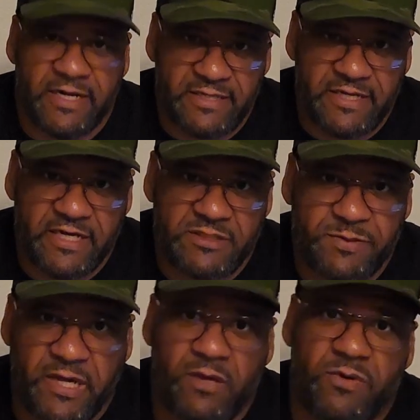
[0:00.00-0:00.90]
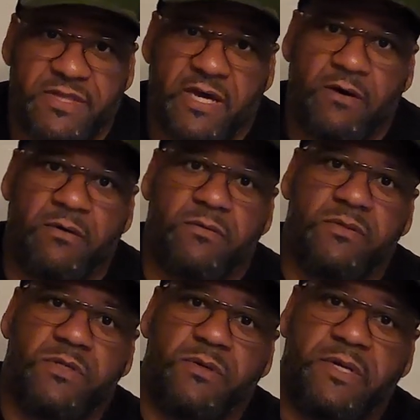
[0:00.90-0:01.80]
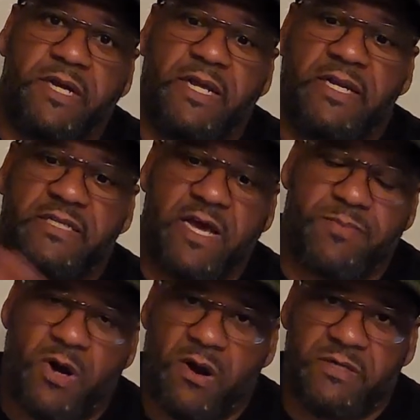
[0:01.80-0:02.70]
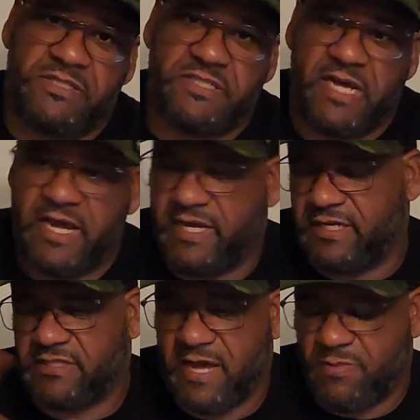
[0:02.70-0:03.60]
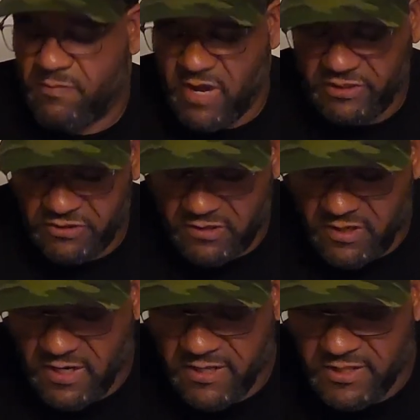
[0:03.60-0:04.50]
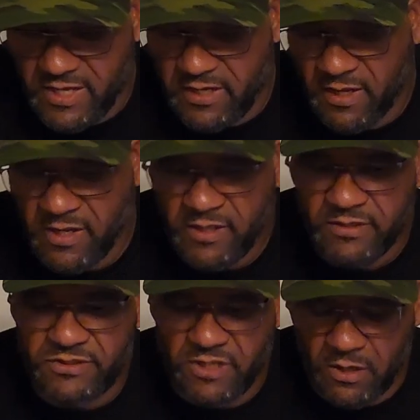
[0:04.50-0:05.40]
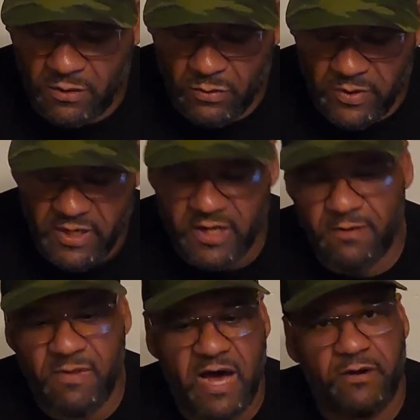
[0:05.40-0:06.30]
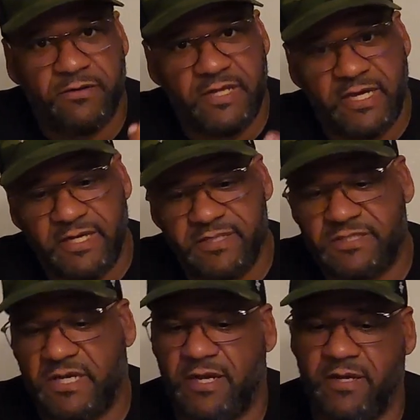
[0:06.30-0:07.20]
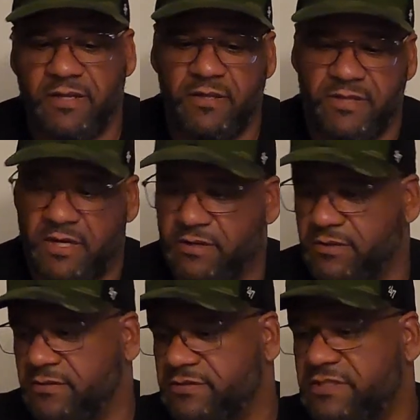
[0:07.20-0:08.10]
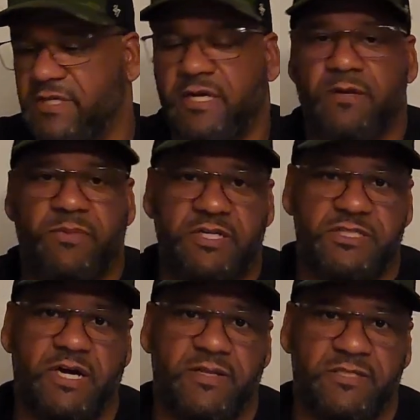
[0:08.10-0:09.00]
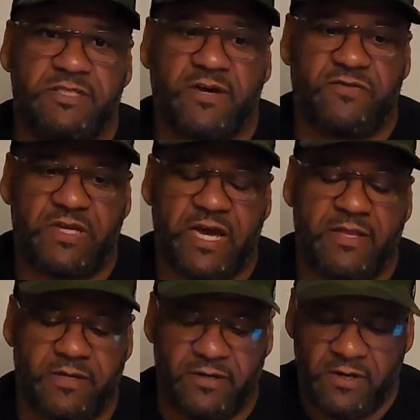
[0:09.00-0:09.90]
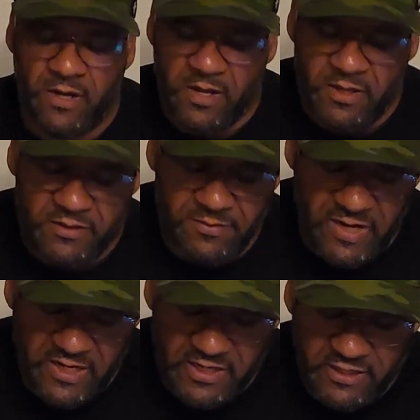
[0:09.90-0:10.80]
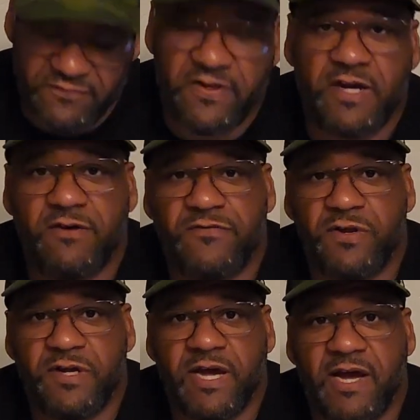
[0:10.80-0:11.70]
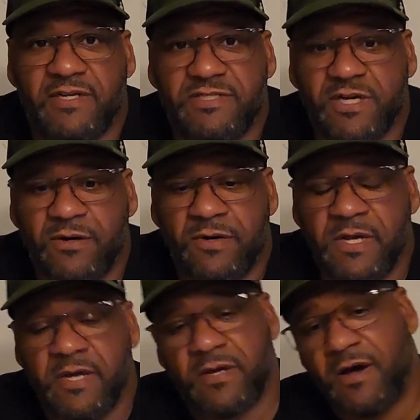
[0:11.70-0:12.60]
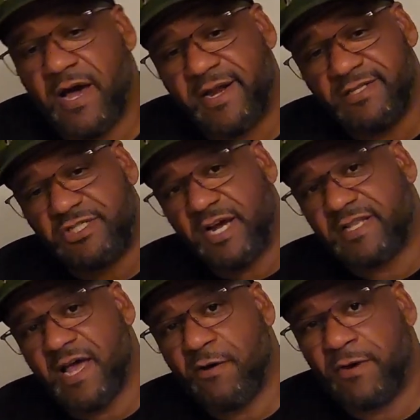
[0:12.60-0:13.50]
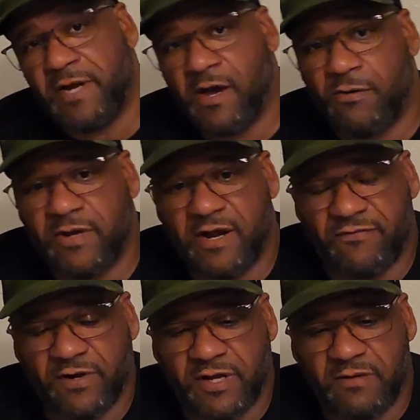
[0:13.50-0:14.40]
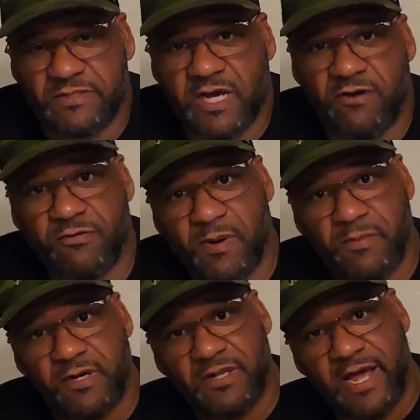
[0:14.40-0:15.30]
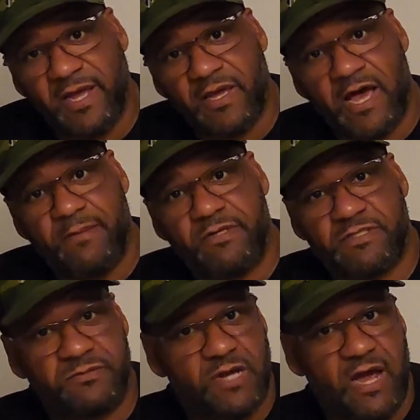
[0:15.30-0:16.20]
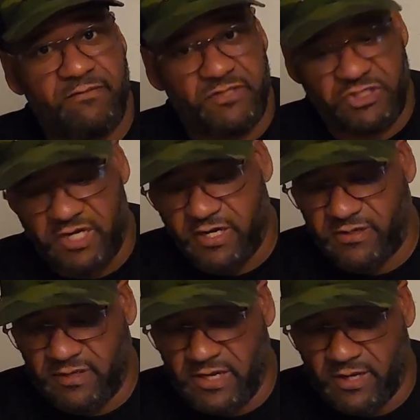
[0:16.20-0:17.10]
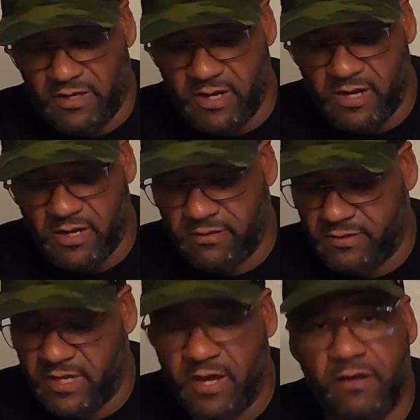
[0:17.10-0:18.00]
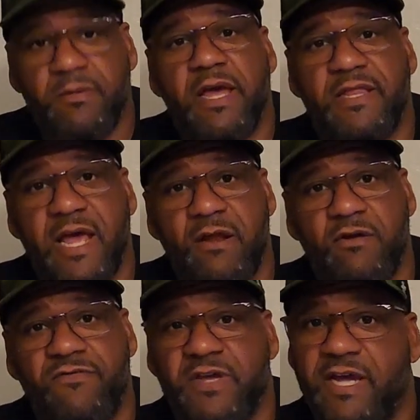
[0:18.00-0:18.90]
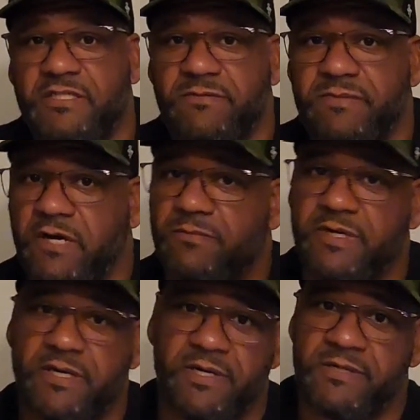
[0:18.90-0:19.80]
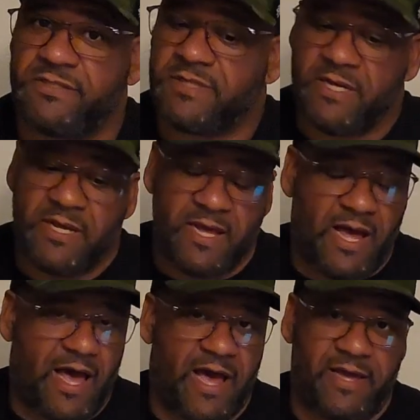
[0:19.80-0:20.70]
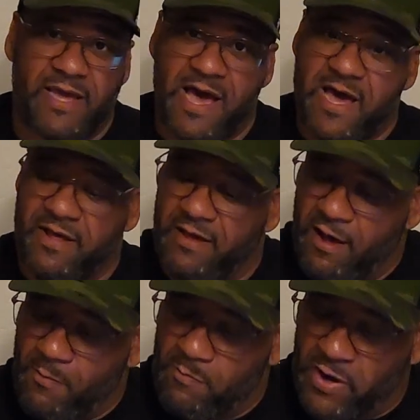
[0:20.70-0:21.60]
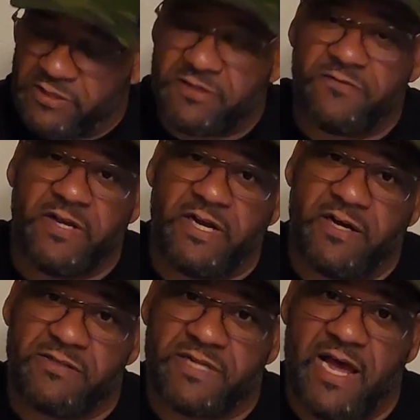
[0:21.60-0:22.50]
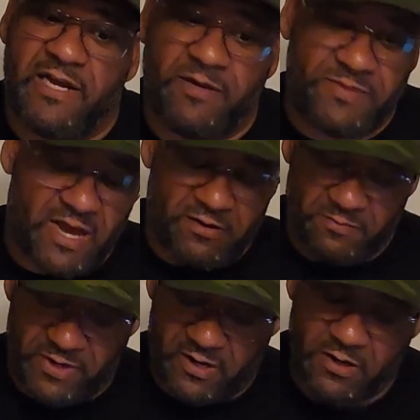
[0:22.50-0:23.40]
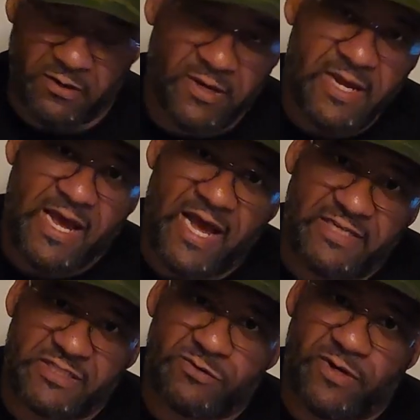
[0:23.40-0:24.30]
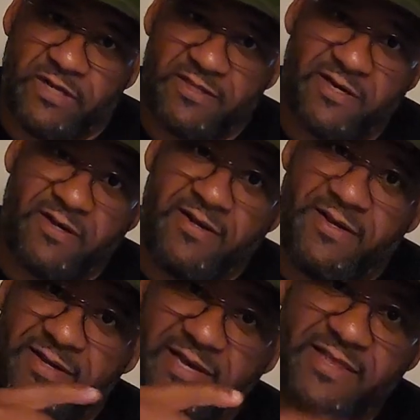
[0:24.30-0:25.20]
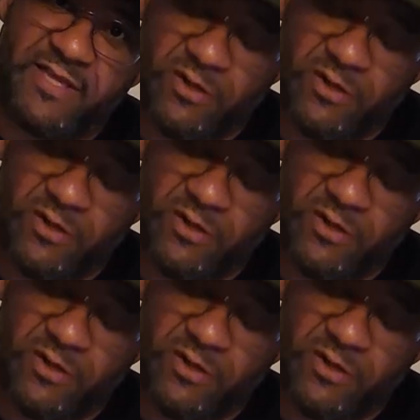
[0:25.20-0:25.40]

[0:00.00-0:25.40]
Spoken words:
a DSP without doing any type of RTA, any type of measuring or anything. So we're going to model these, those, and a bunch of other stuff together to make a nice video for you guys. So go ahead and check that one out whenever it comes out. Remember to like, comment, subscribe, and share. And yeah, hit that notification bell, because I got a bunch of videos lined up down the barrel. I just wanted to get the